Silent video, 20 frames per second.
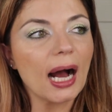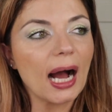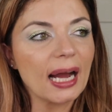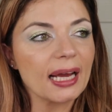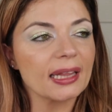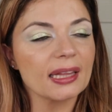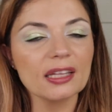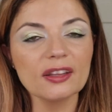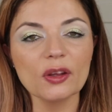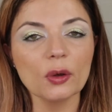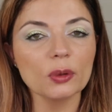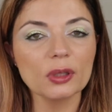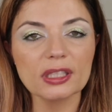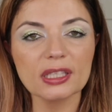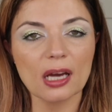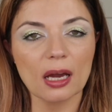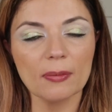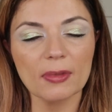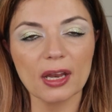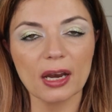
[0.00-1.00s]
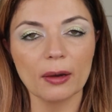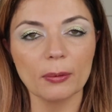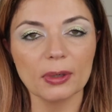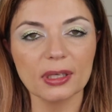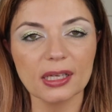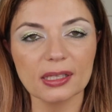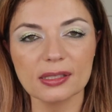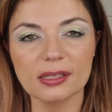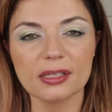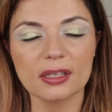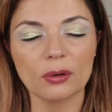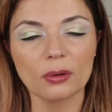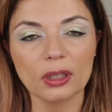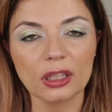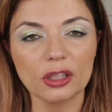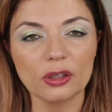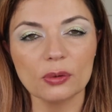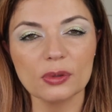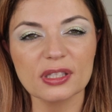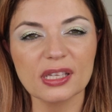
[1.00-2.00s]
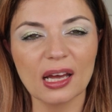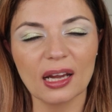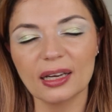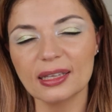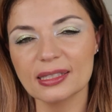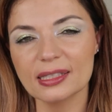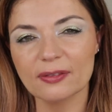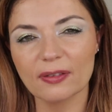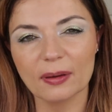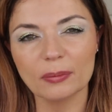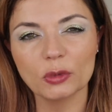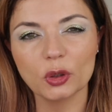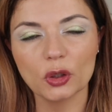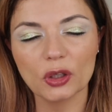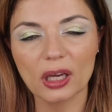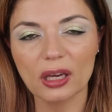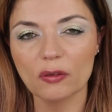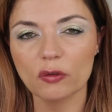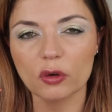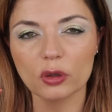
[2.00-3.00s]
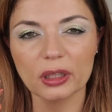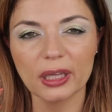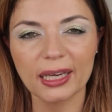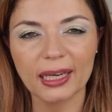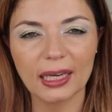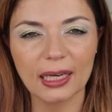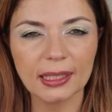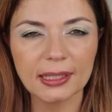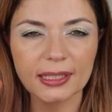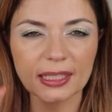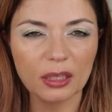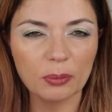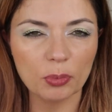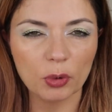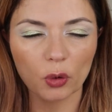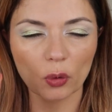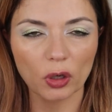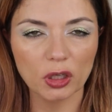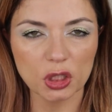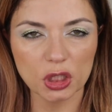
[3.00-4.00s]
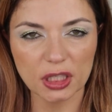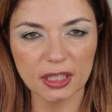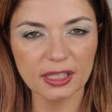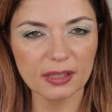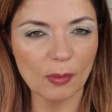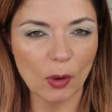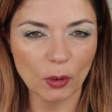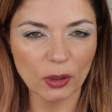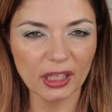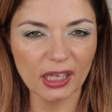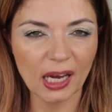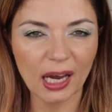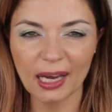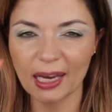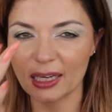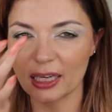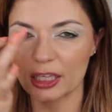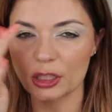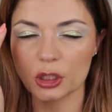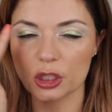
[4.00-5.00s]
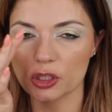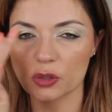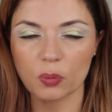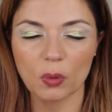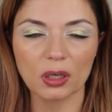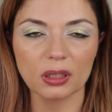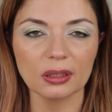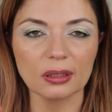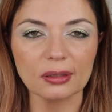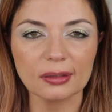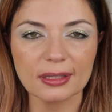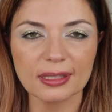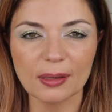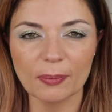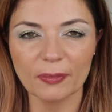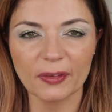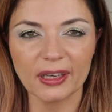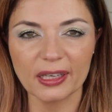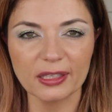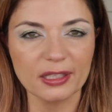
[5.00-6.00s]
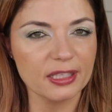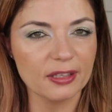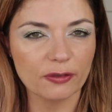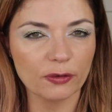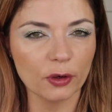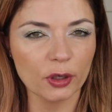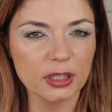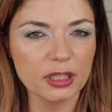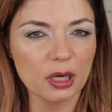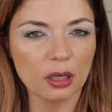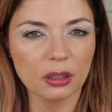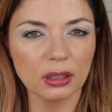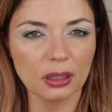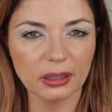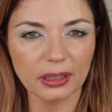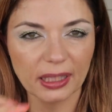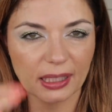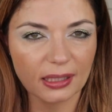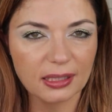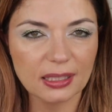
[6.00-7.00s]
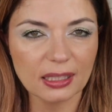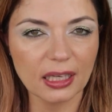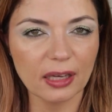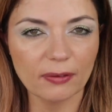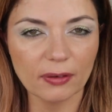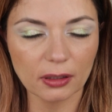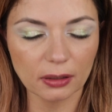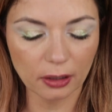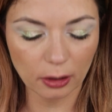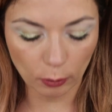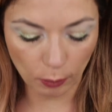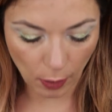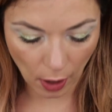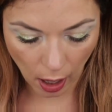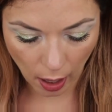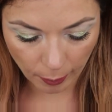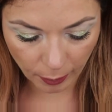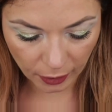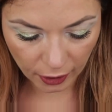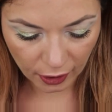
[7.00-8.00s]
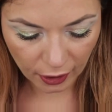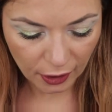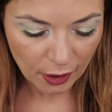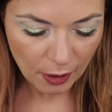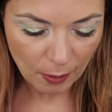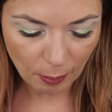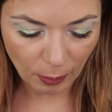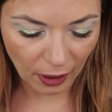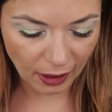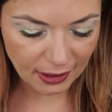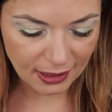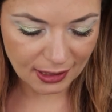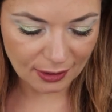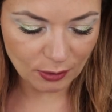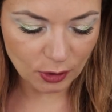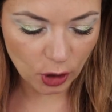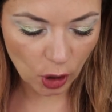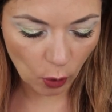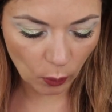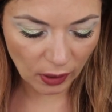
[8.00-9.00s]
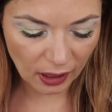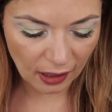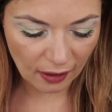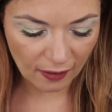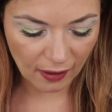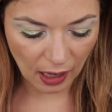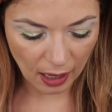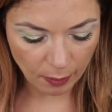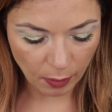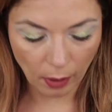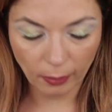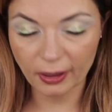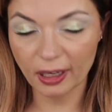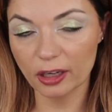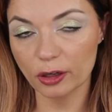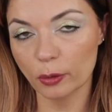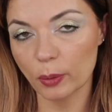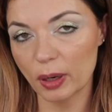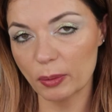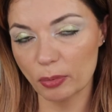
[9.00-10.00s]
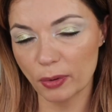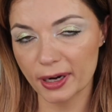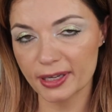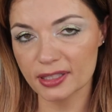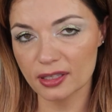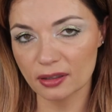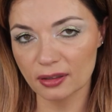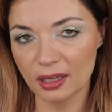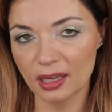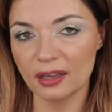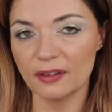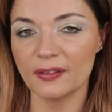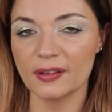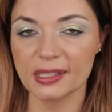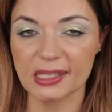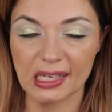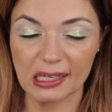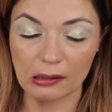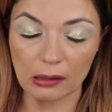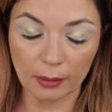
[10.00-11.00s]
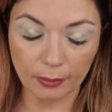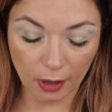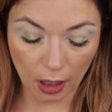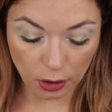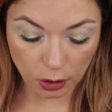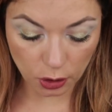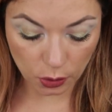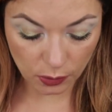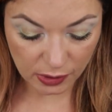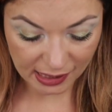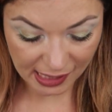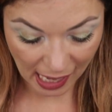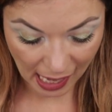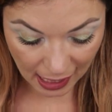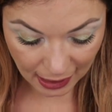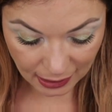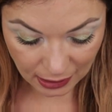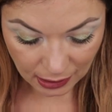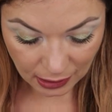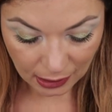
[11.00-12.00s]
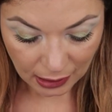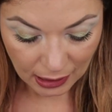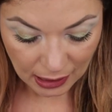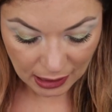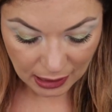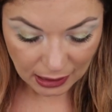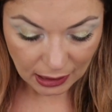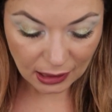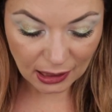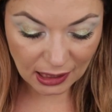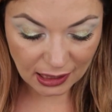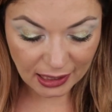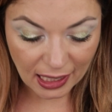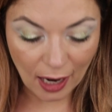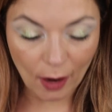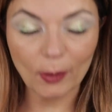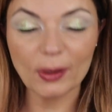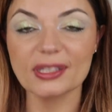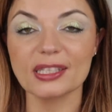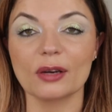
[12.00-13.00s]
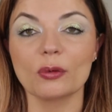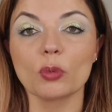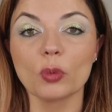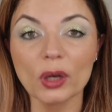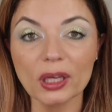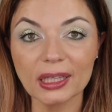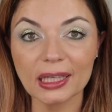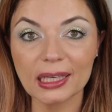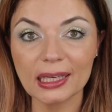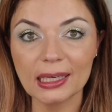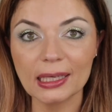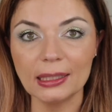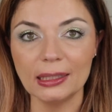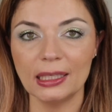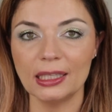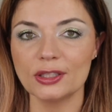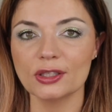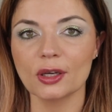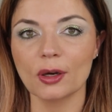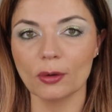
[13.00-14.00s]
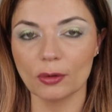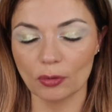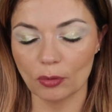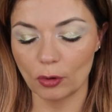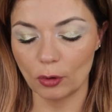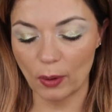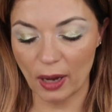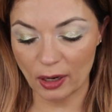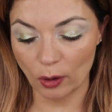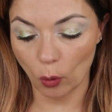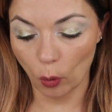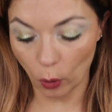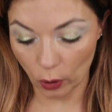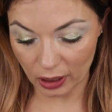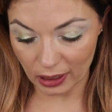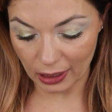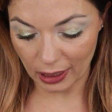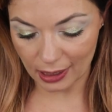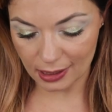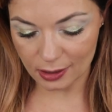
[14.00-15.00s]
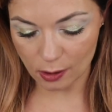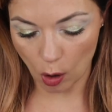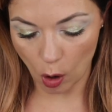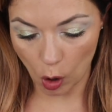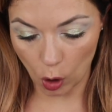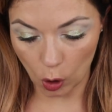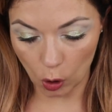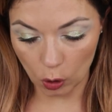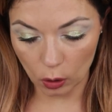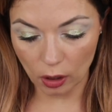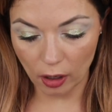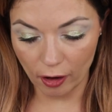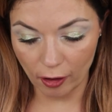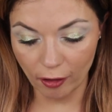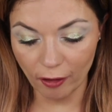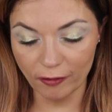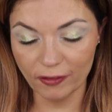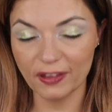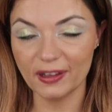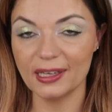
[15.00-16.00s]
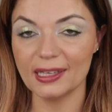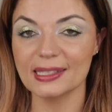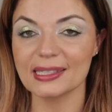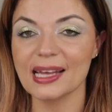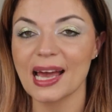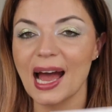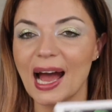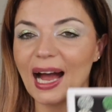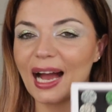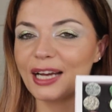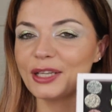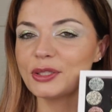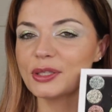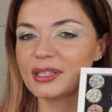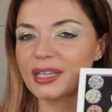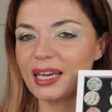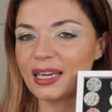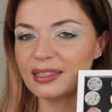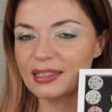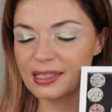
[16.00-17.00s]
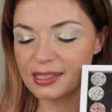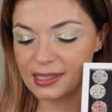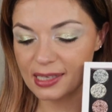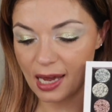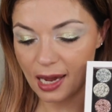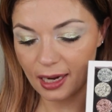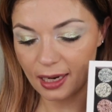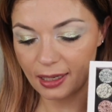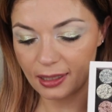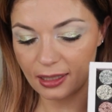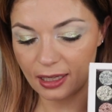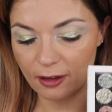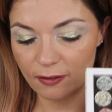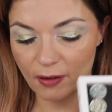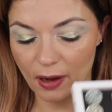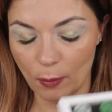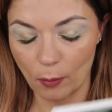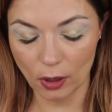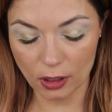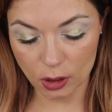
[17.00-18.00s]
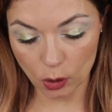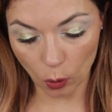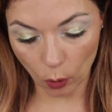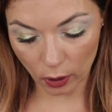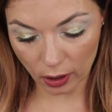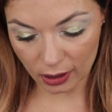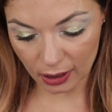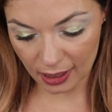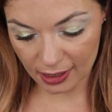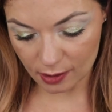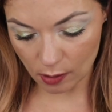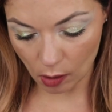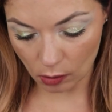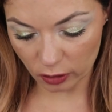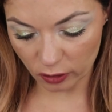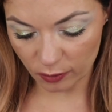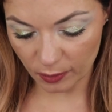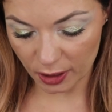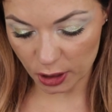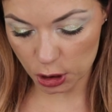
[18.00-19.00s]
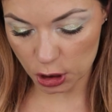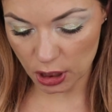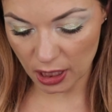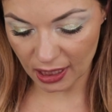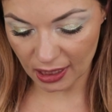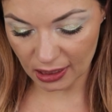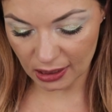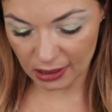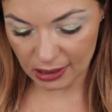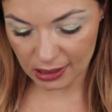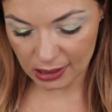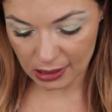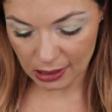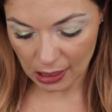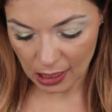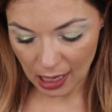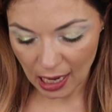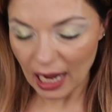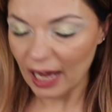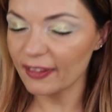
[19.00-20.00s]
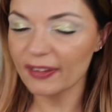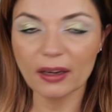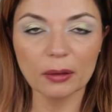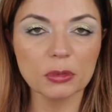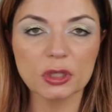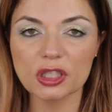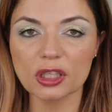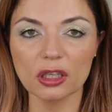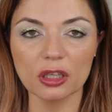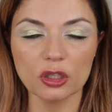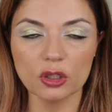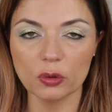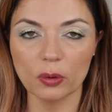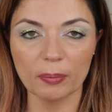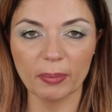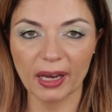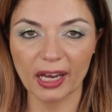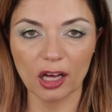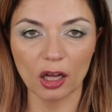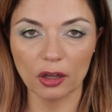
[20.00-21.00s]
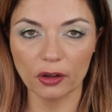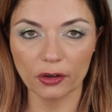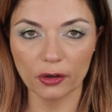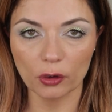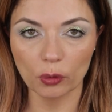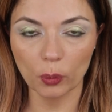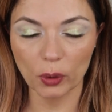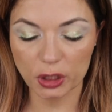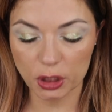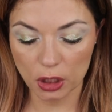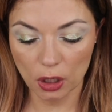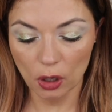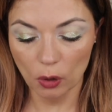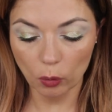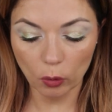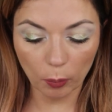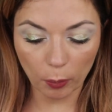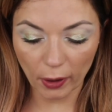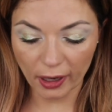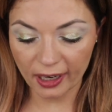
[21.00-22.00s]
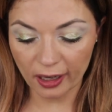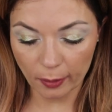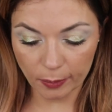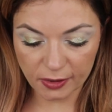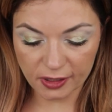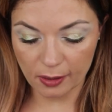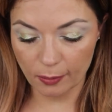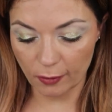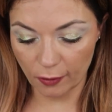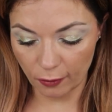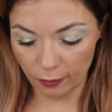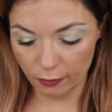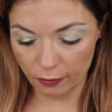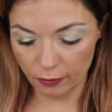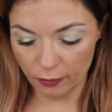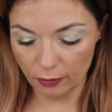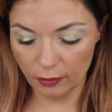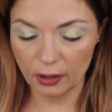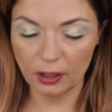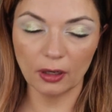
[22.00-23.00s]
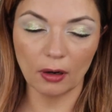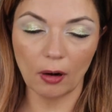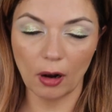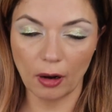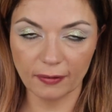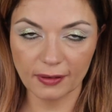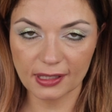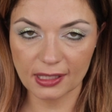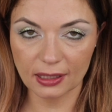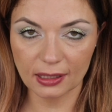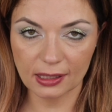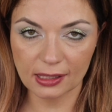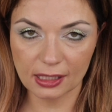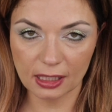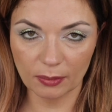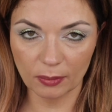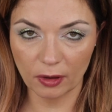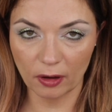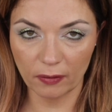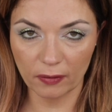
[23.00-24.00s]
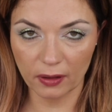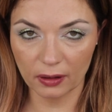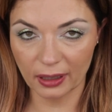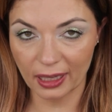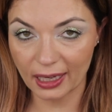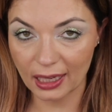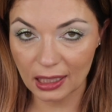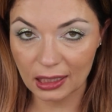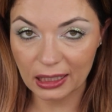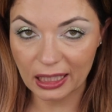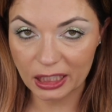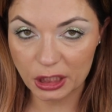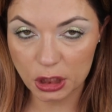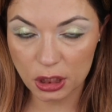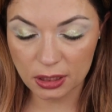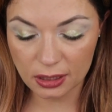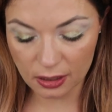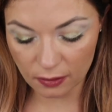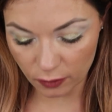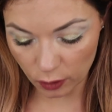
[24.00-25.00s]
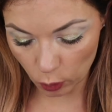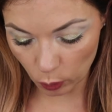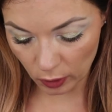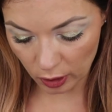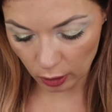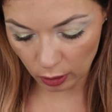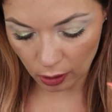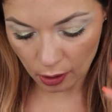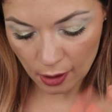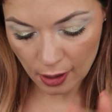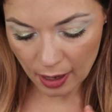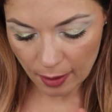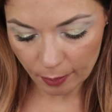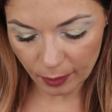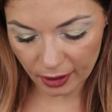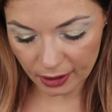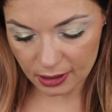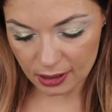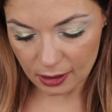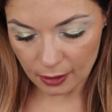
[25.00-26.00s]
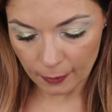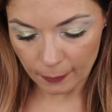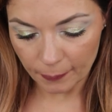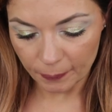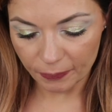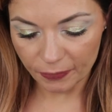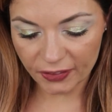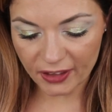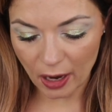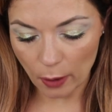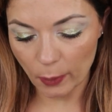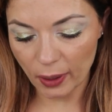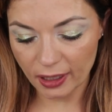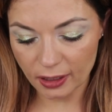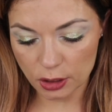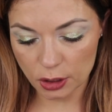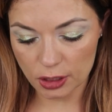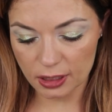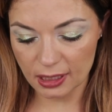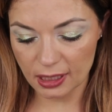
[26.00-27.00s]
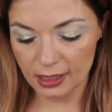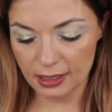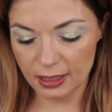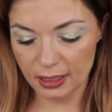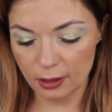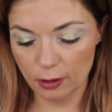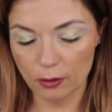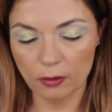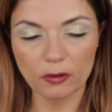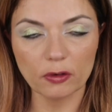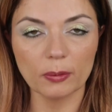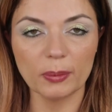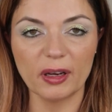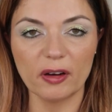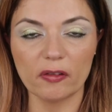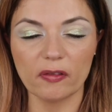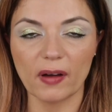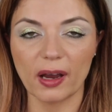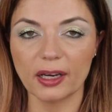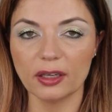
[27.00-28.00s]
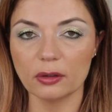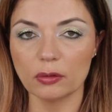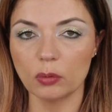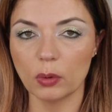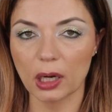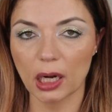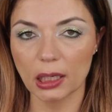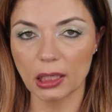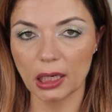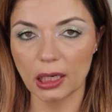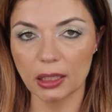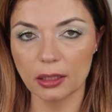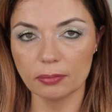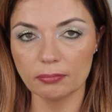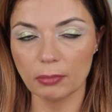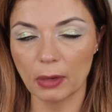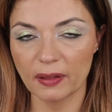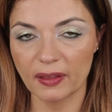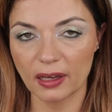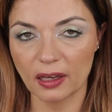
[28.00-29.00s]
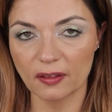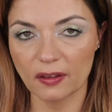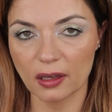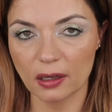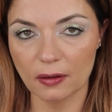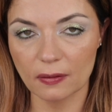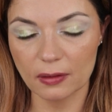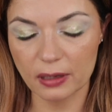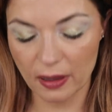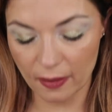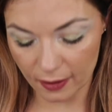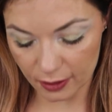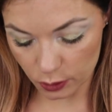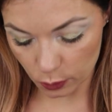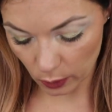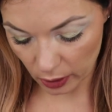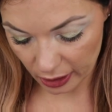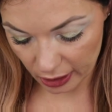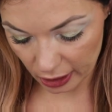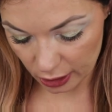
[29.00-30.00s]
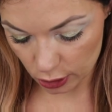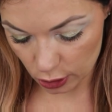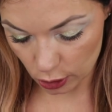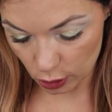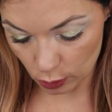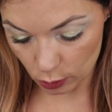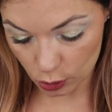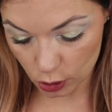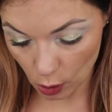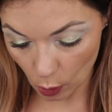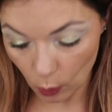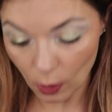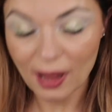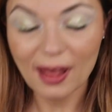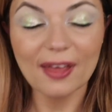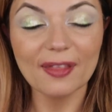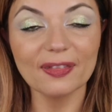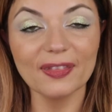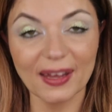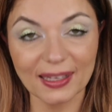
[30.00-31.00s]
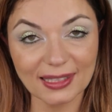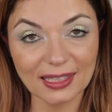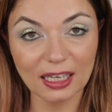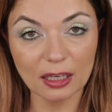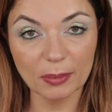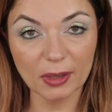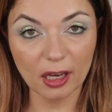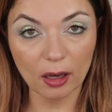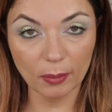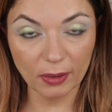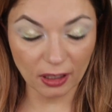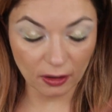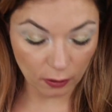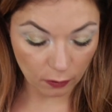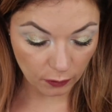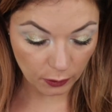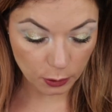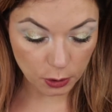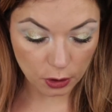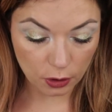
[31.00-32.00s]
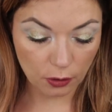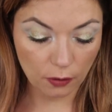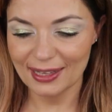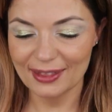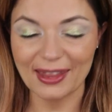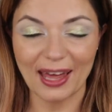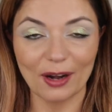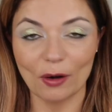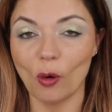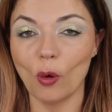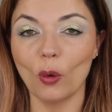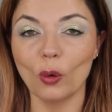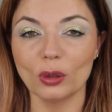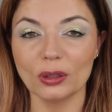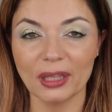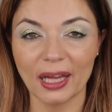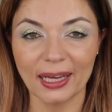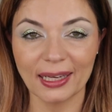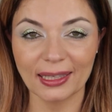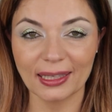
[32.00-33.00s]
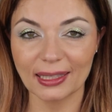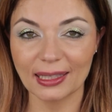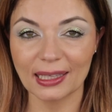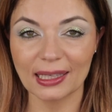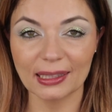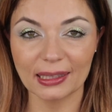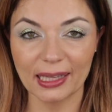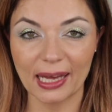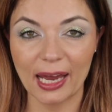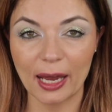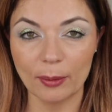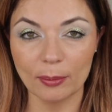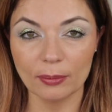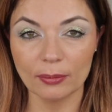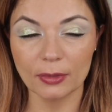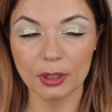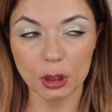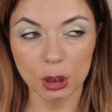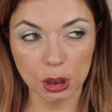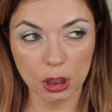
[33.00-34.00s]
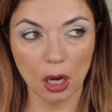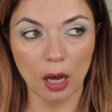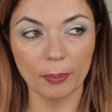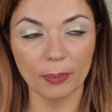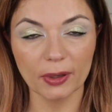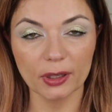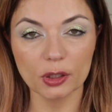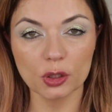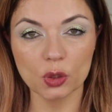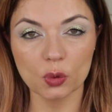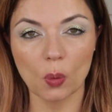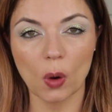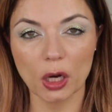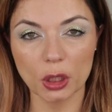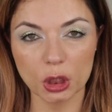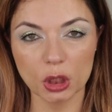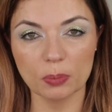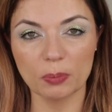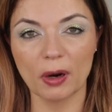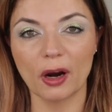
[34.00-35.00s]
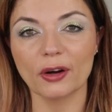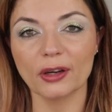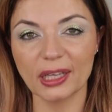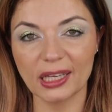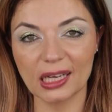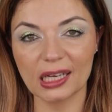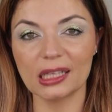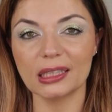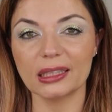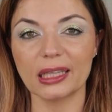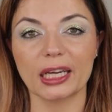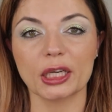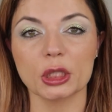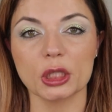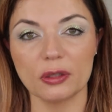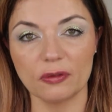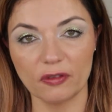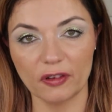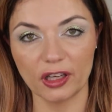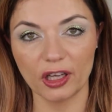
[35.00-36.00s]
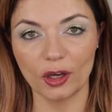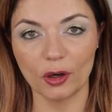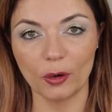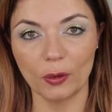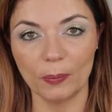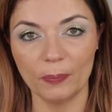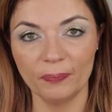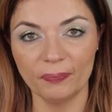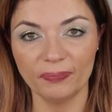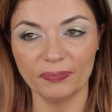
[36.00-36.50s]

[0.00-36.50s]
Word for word: I think the only time that I would necessarily use that is if I'm looking for like a deep grungy smoky eye and I just want a little something different on the lid to give it a little pop. But knowing that I probably got a great price on that in the sale, I'm not too sad. The thing now is I really need to go through and organize all of these. I just can't decide if I want to organize all of my shades. I think I'm just going to do it by color, which will break up some of, you know, obviously some of the like collections, if you will, but that way it's just easier for me to find what I need. I think at the end of the day, that's what I need to do. So that's gonna be coming in the future, that whole like Glam Shop swatch party collection video.